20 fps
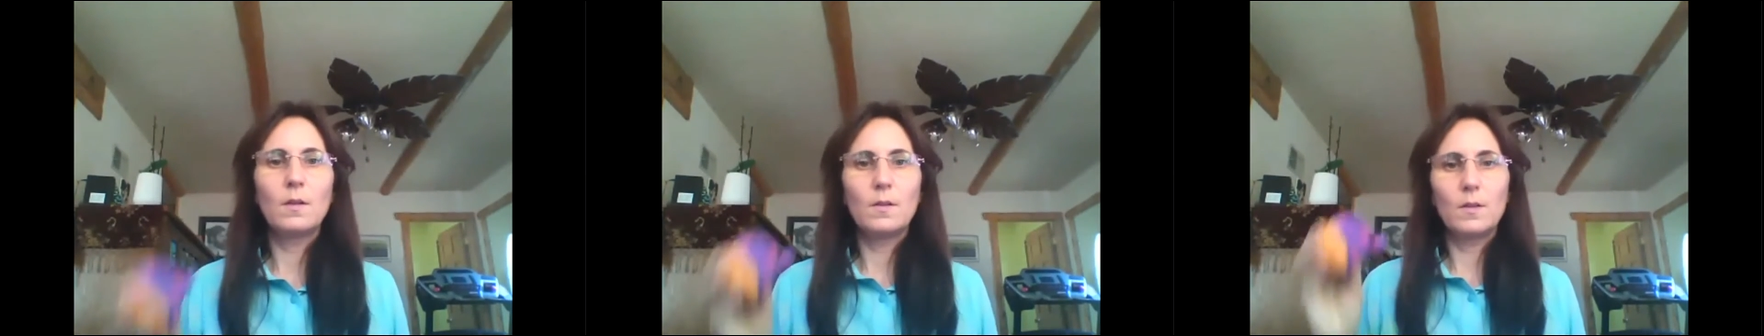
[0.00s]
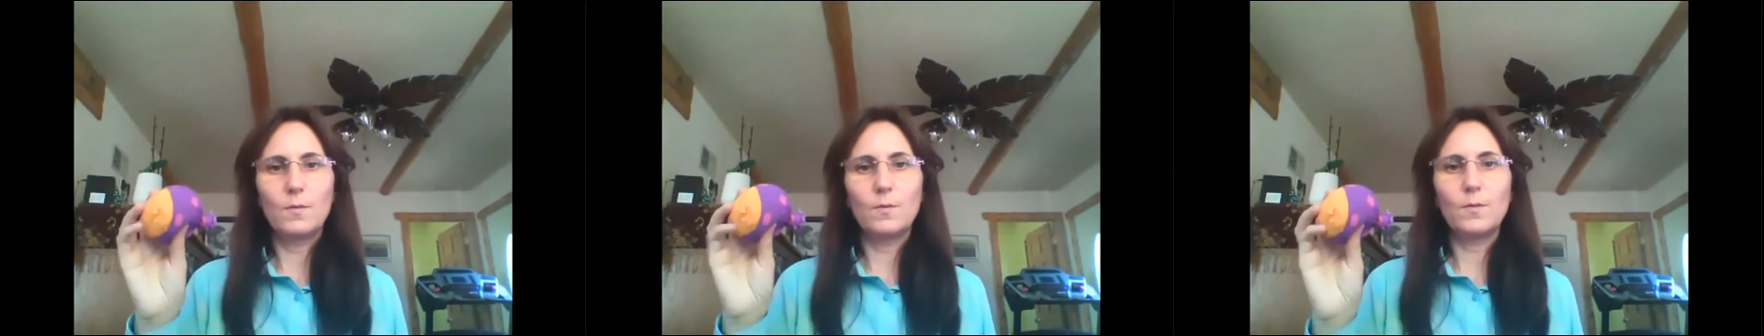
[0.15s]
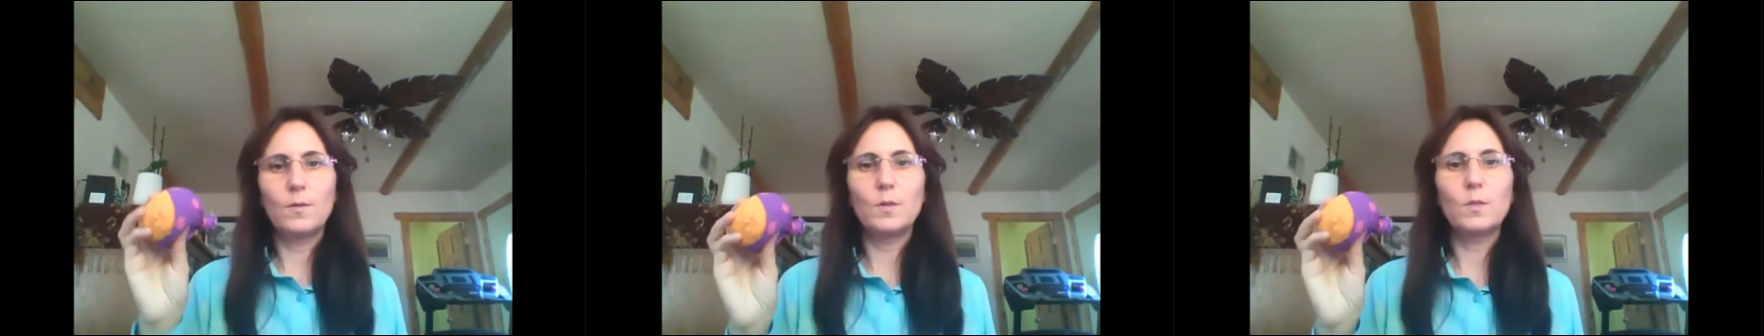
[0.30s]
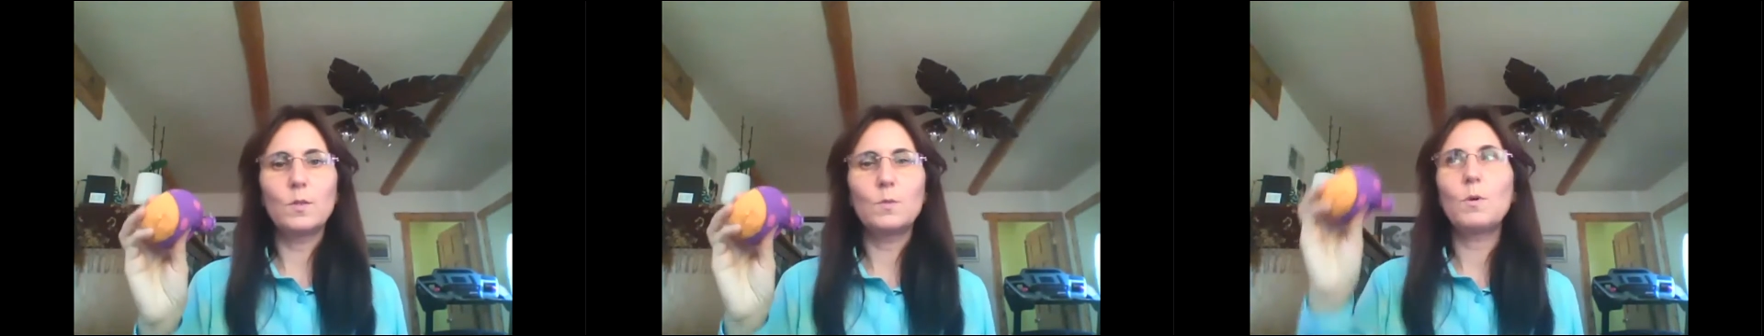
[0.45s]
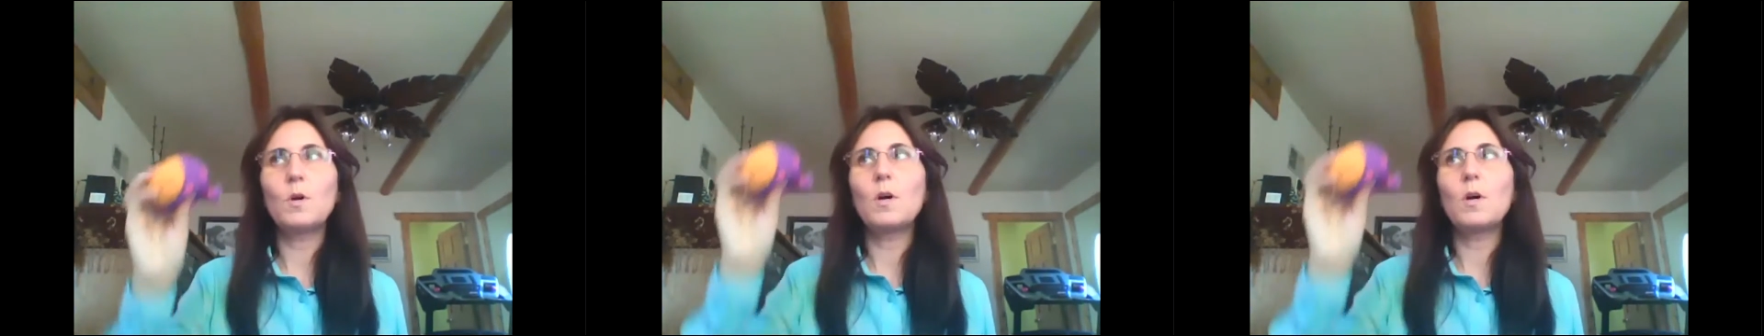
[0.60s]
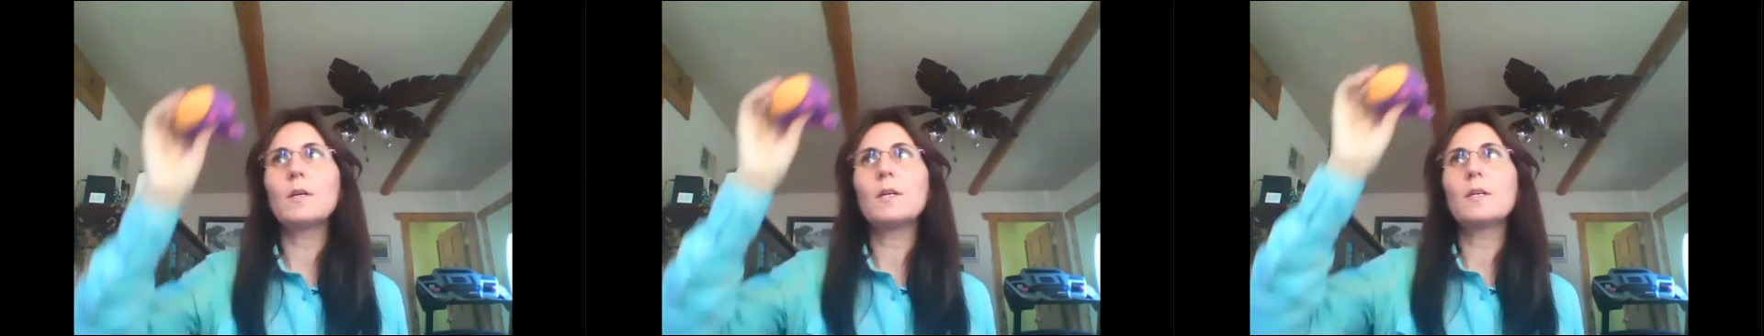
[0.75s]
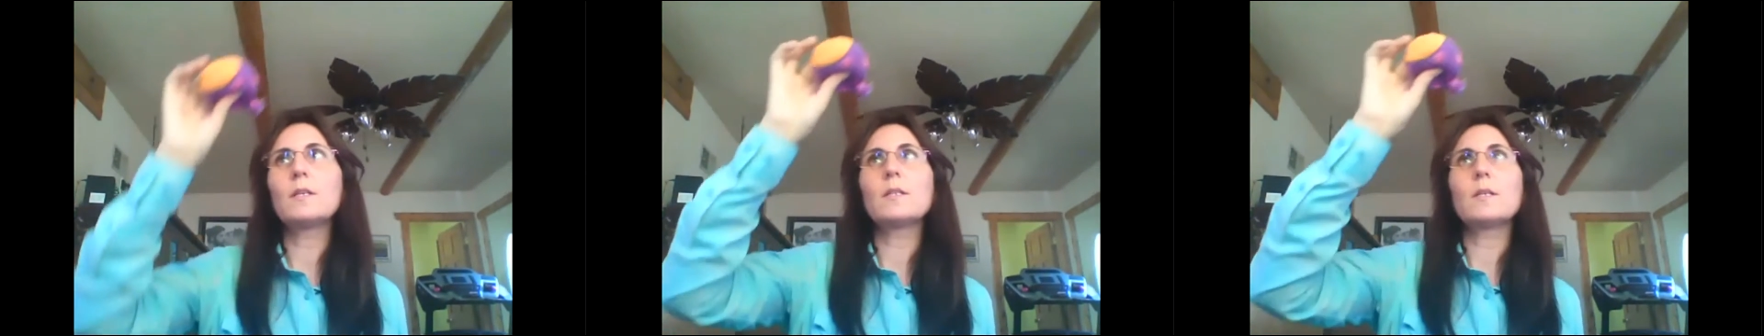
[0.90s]
the first
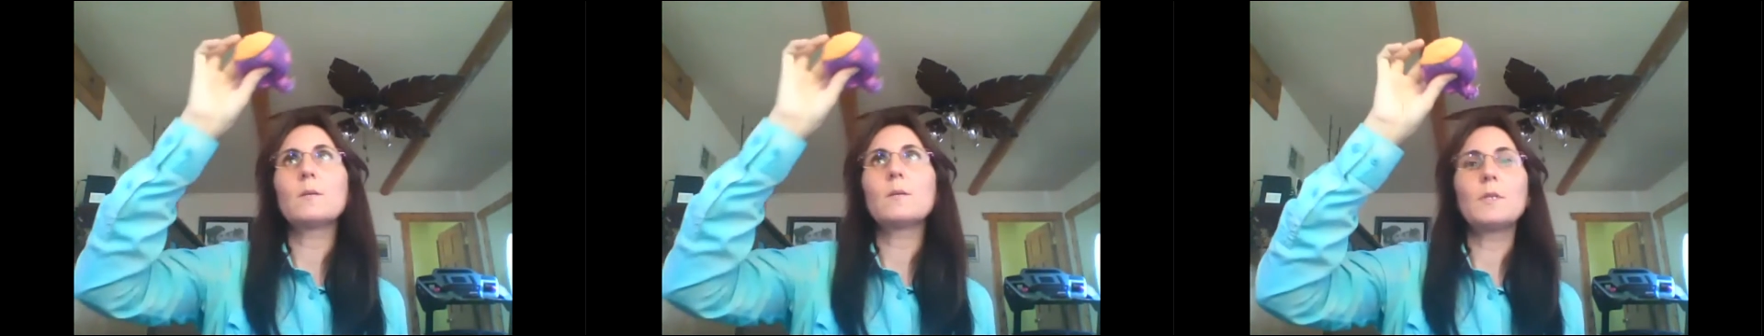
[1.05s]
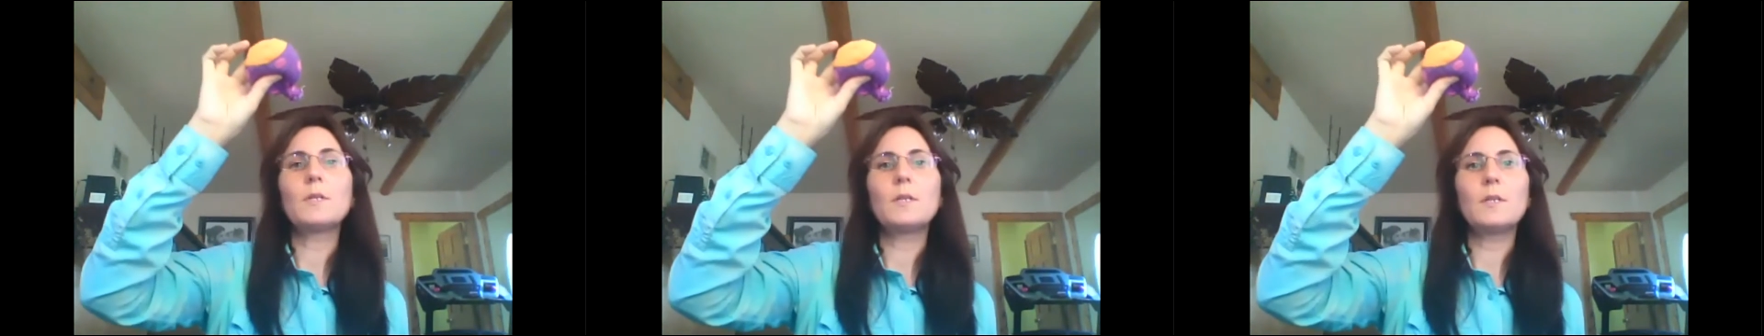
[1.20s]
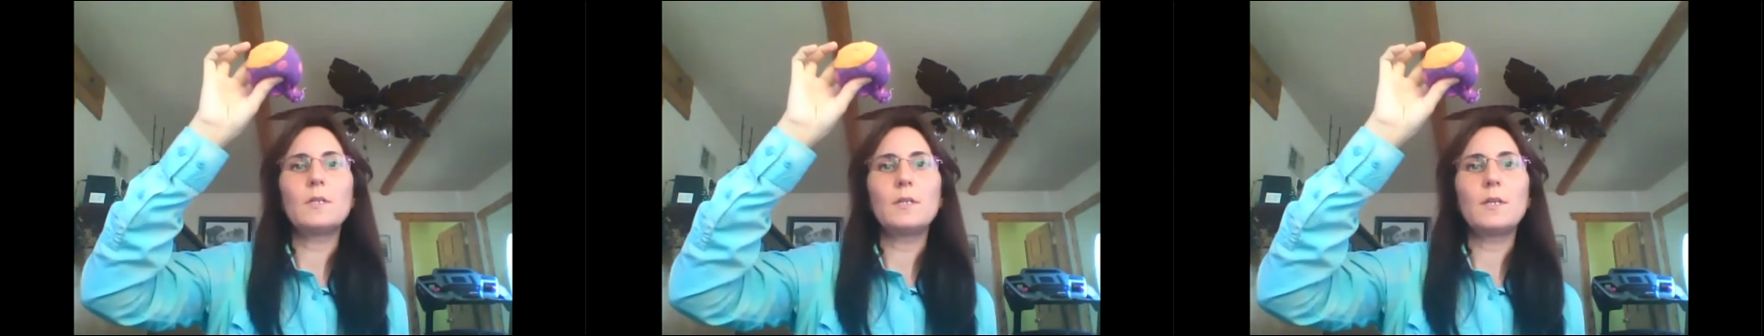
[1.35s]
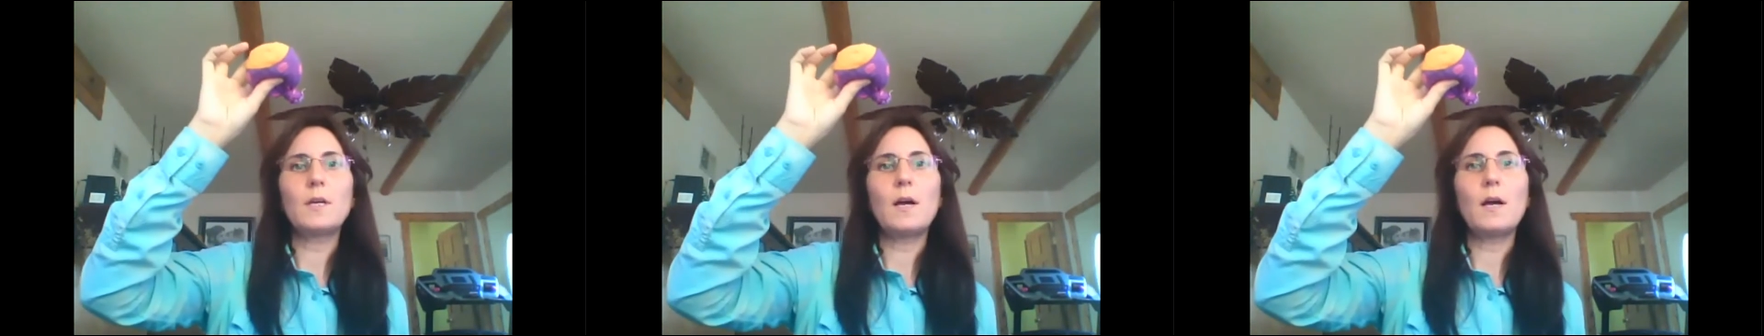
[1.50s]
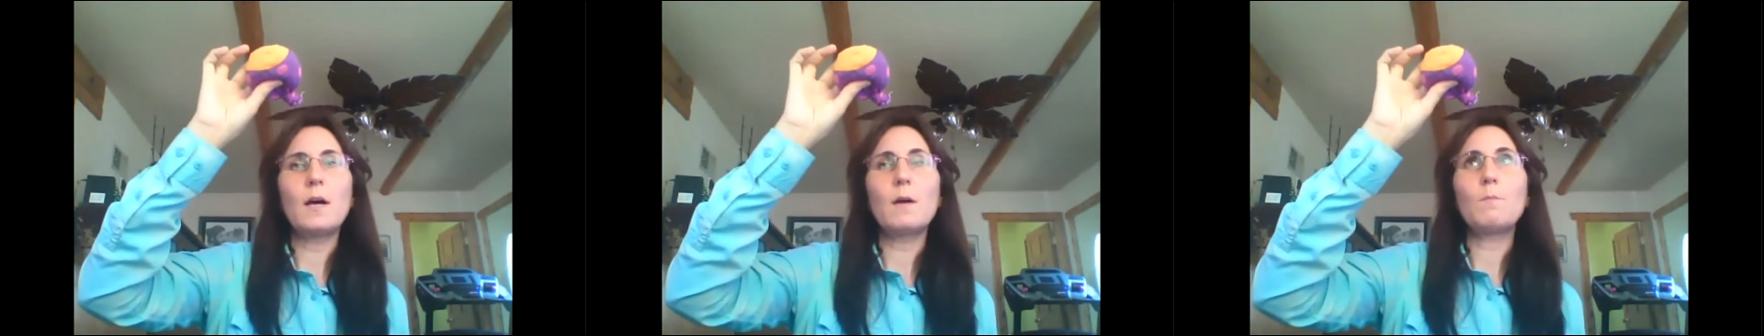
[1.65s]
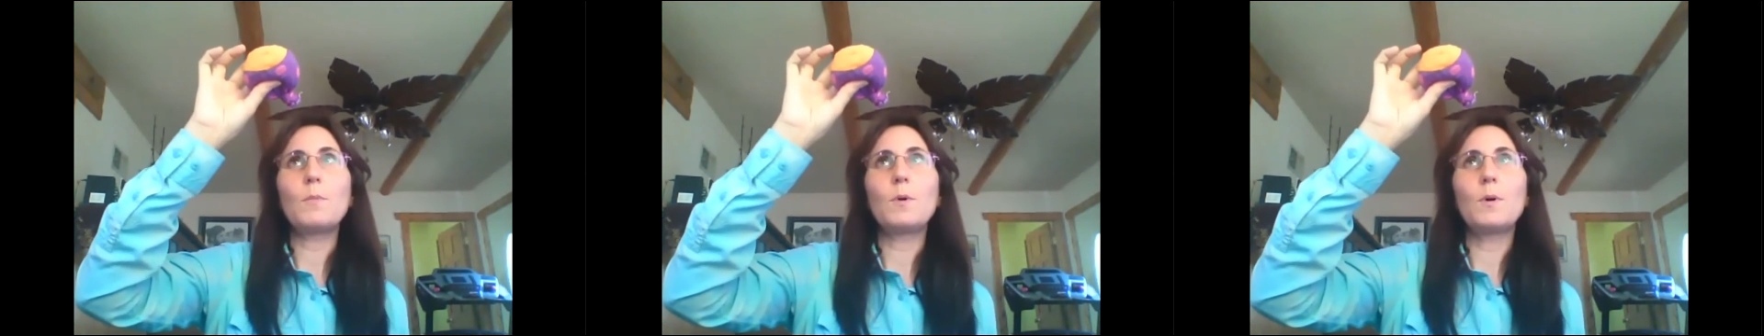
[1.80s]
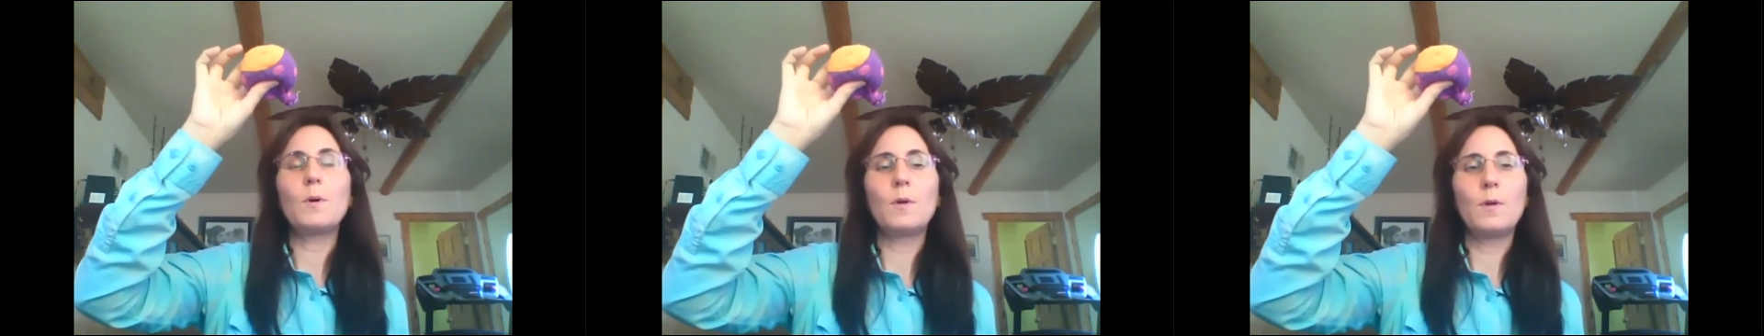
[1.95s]
ball gets up to the
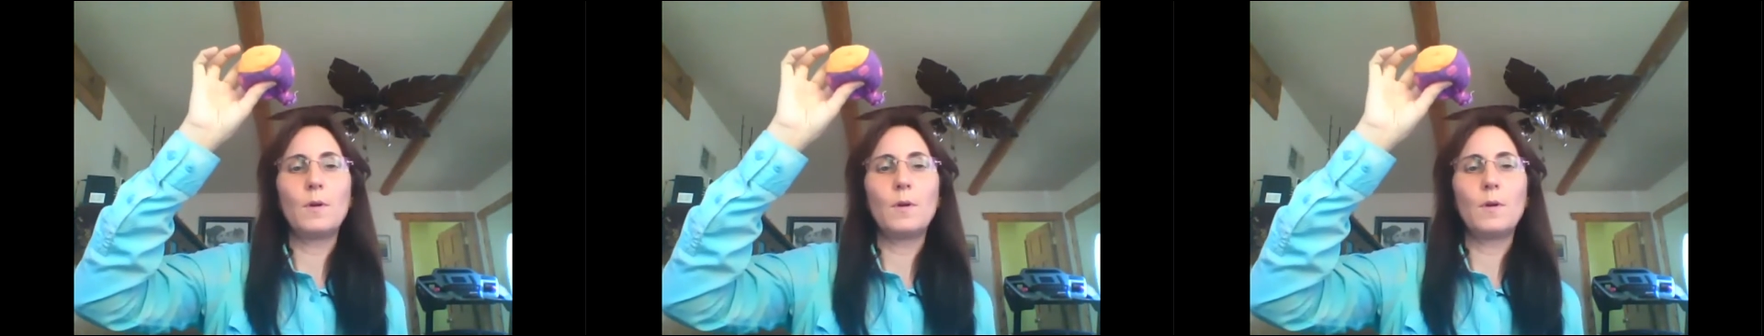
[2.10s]
top